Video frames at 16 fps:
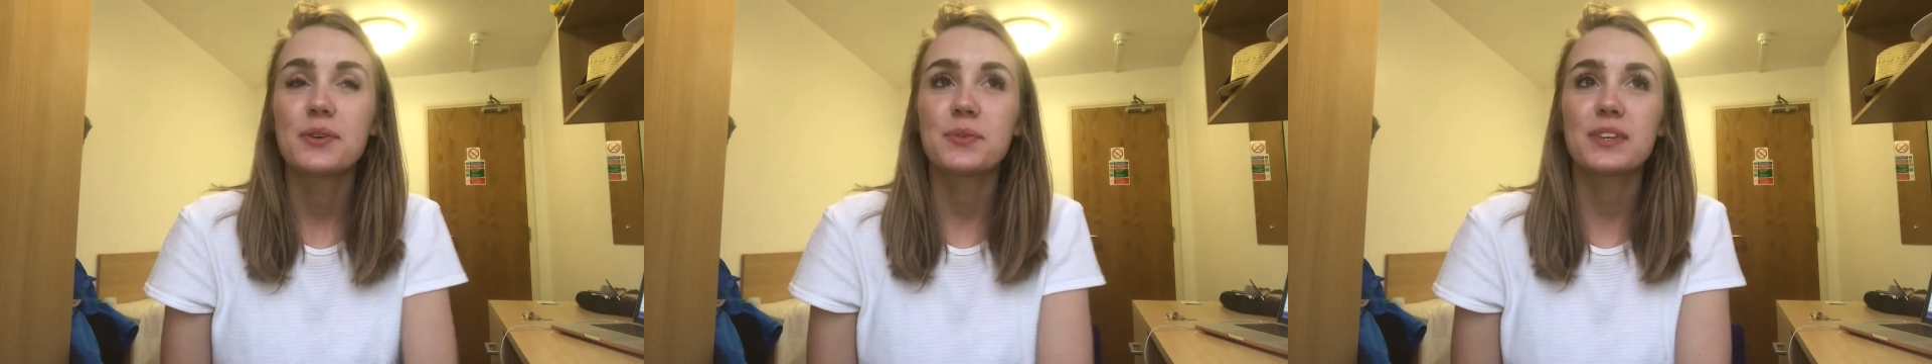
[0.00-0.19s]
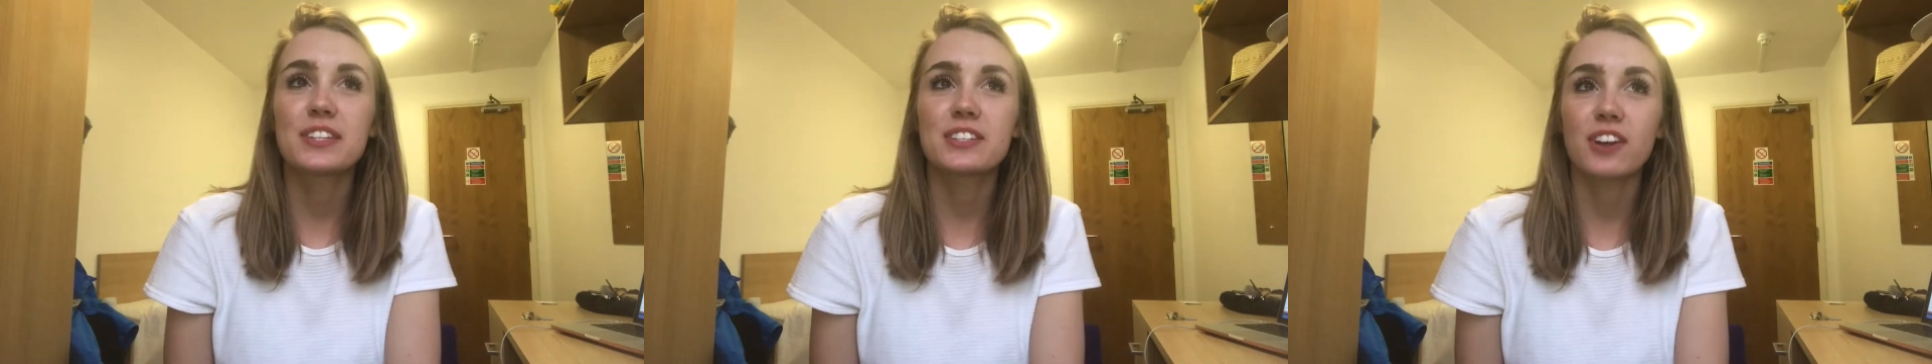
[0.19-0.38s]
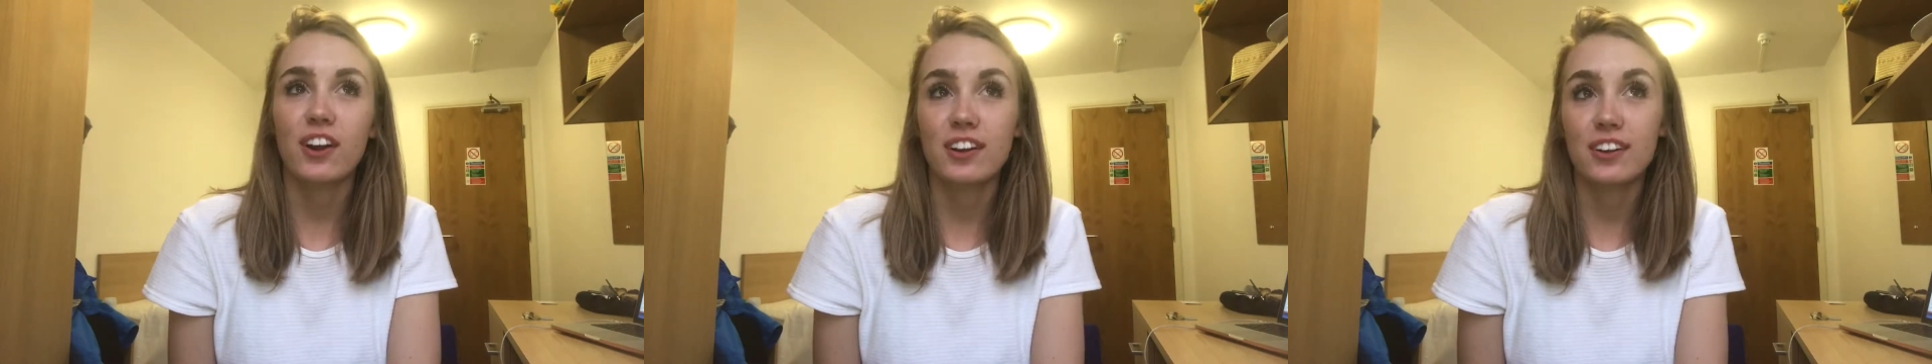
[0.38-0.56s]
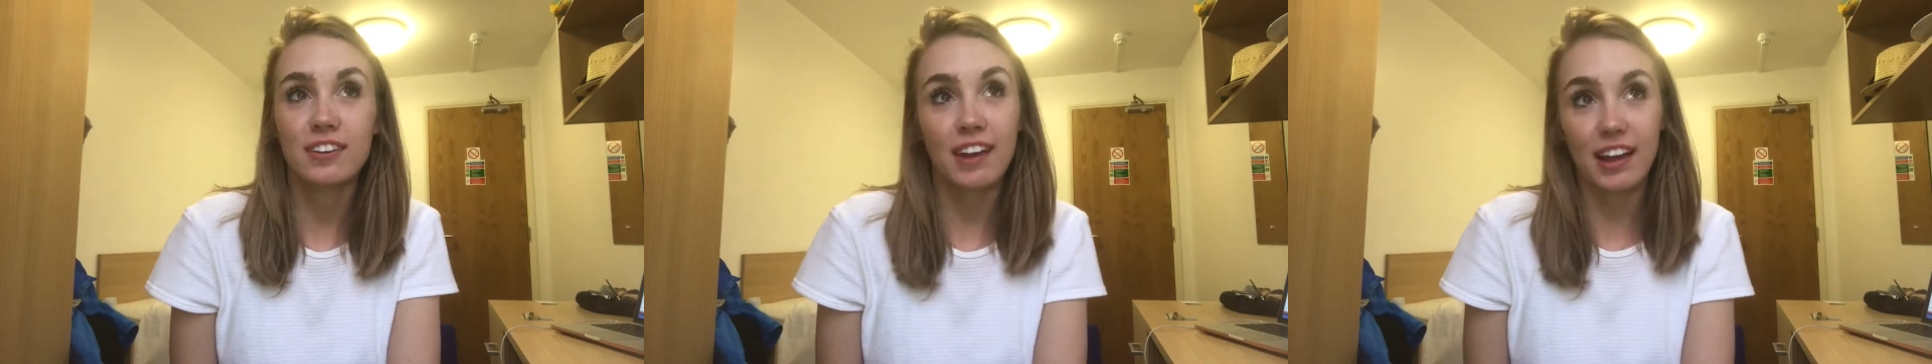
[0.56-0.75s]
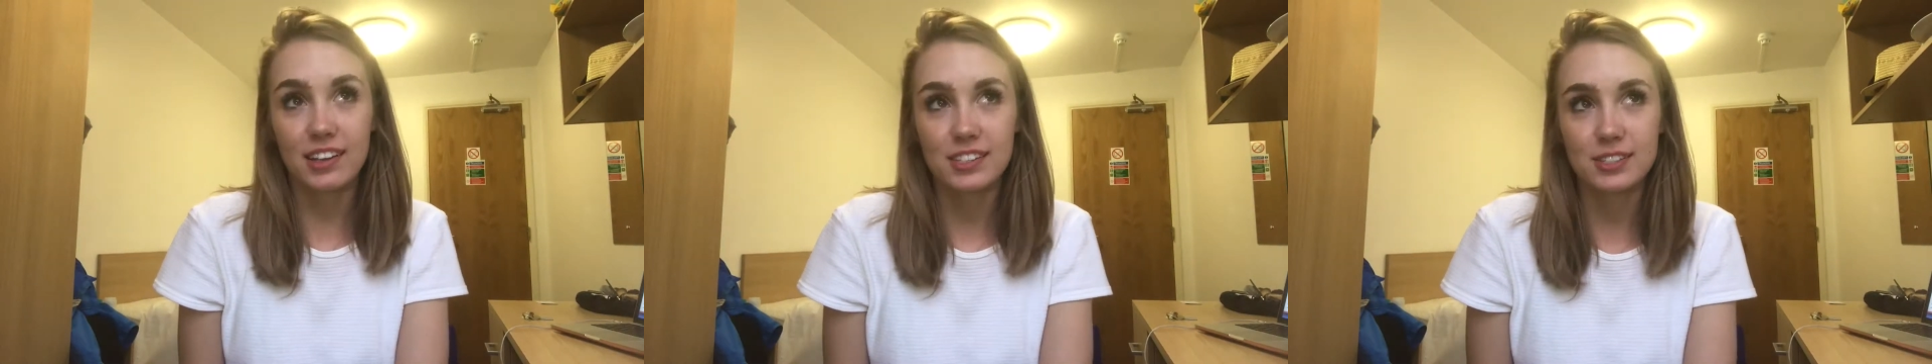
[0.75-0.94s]
We start
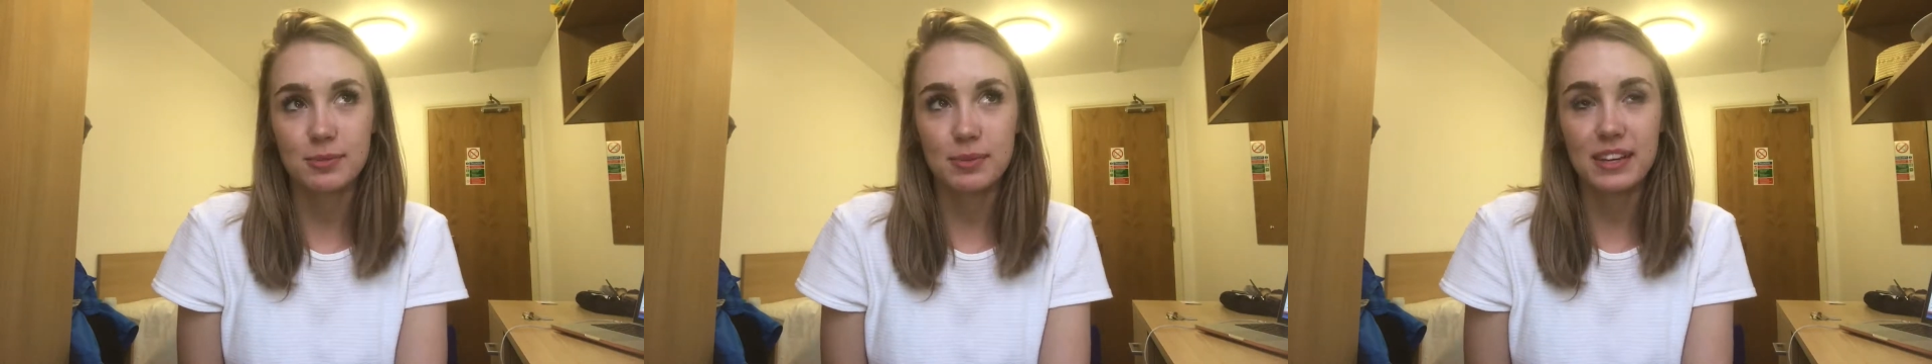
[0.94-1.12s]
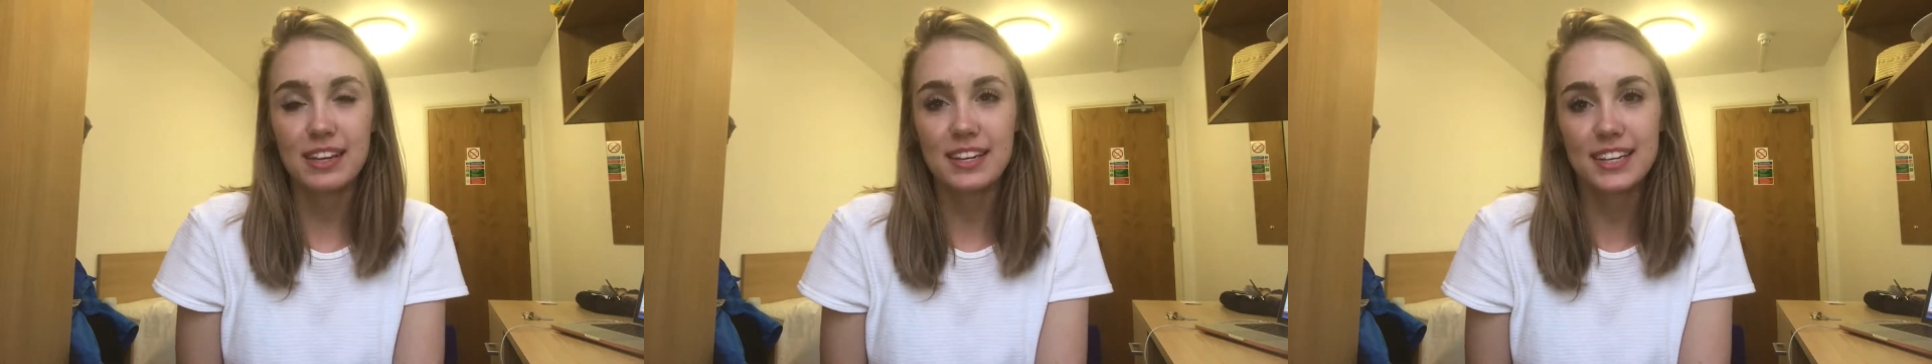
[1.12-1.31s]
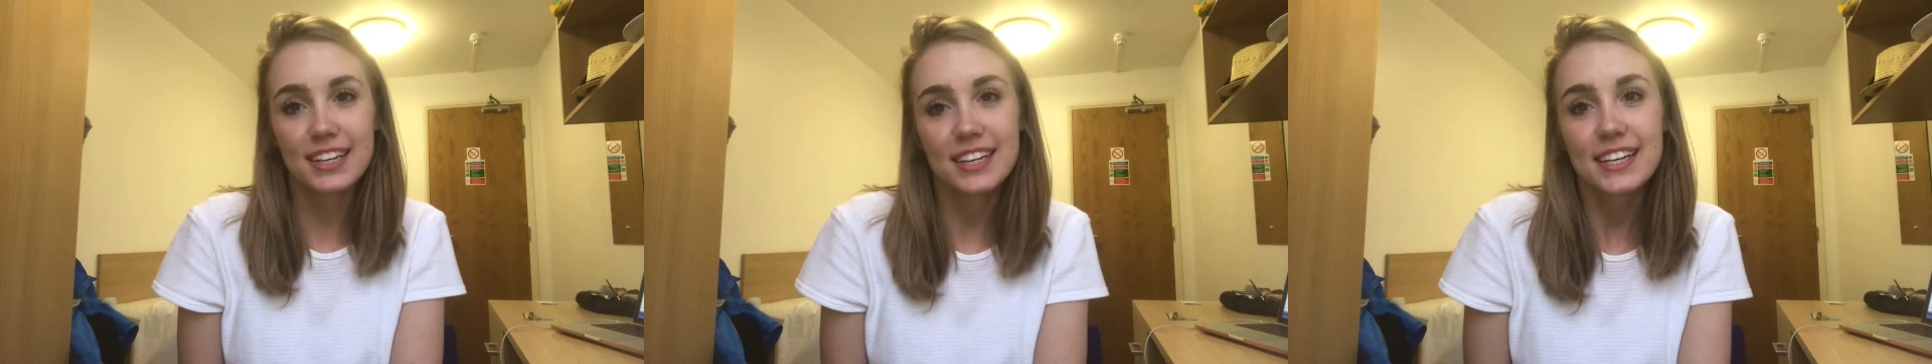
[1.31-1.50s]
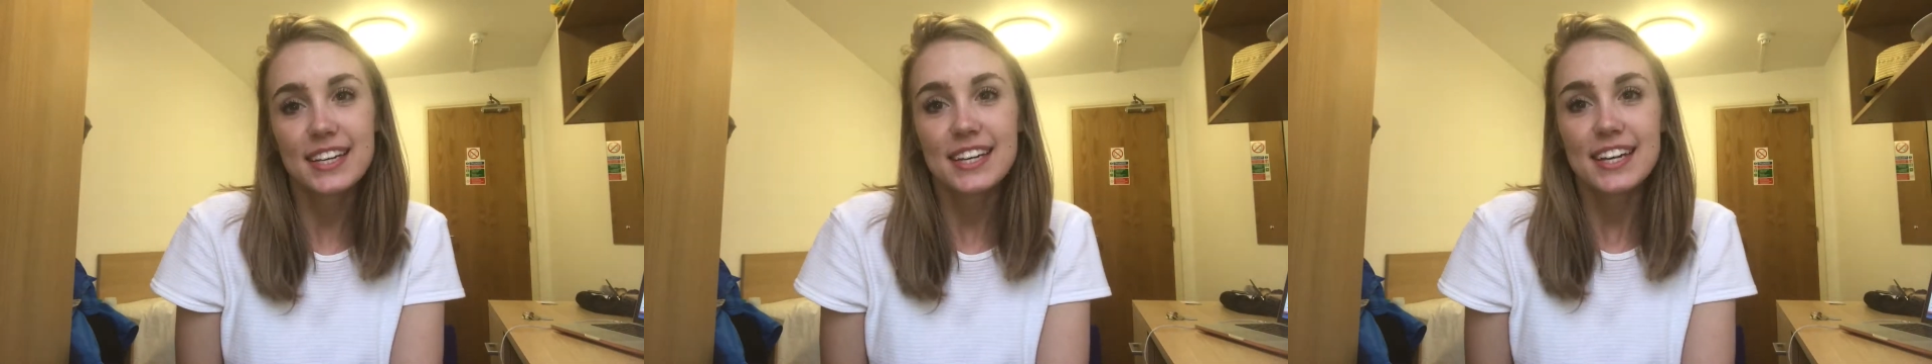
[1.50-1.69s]
next week,